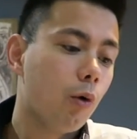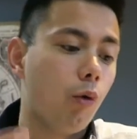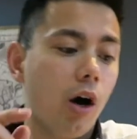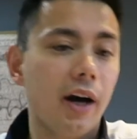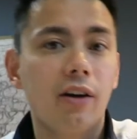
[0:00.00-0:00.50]

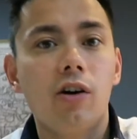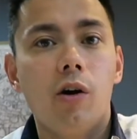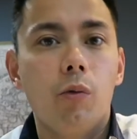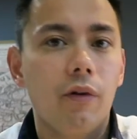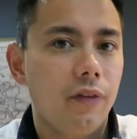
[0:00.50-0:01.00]
What I
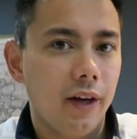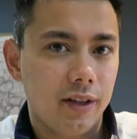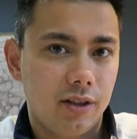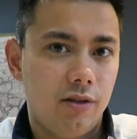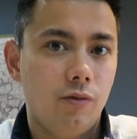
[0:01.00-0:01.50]
got with
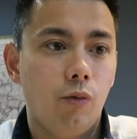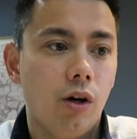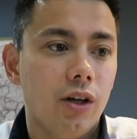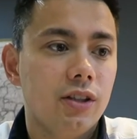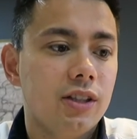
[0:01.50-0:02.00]
this
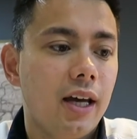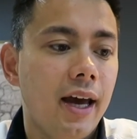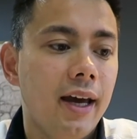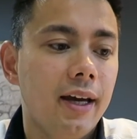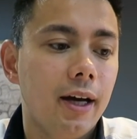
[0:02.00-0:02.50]
was
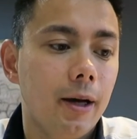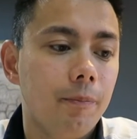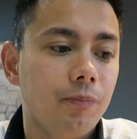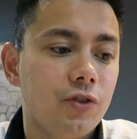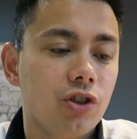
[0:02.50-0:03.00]

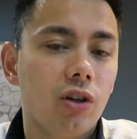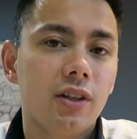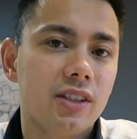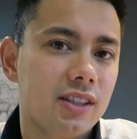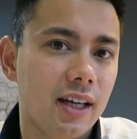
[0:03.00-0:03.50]
a
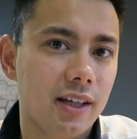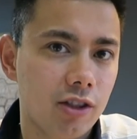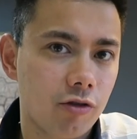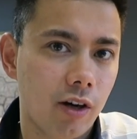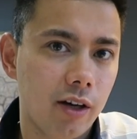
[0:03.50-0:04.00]
solid
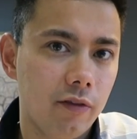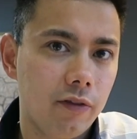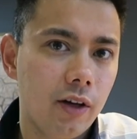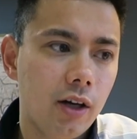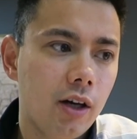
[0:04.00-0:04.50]
state drive,